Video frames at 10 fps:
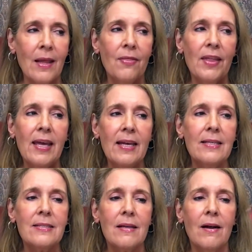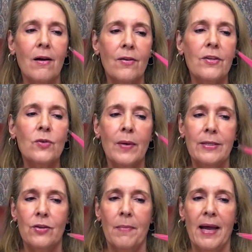These are the
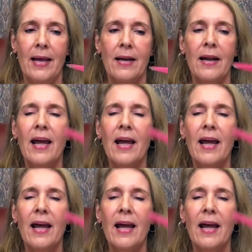Tweezerman,